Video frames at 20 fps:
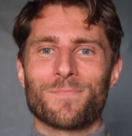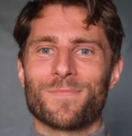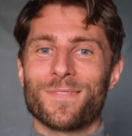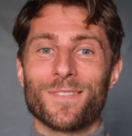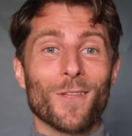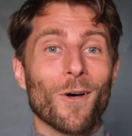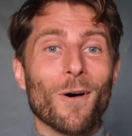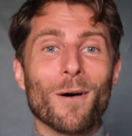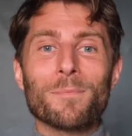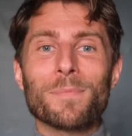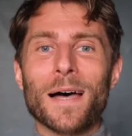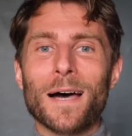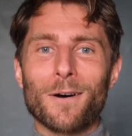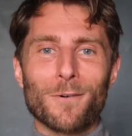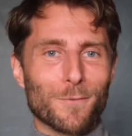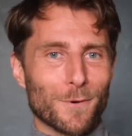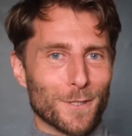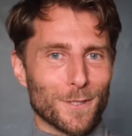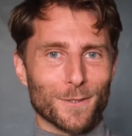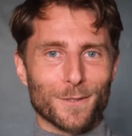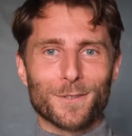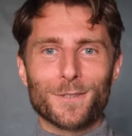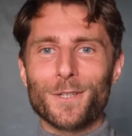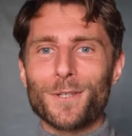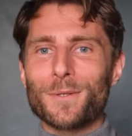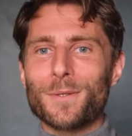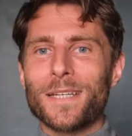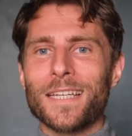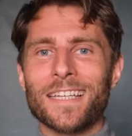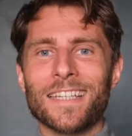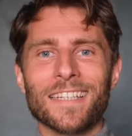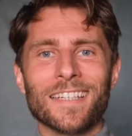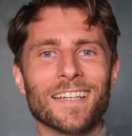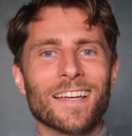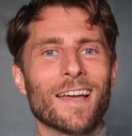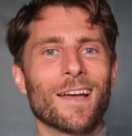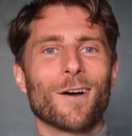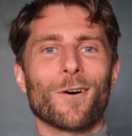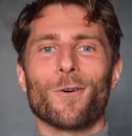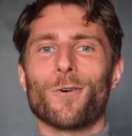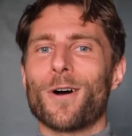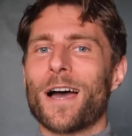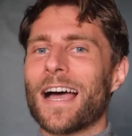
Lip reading: not about what you're doing or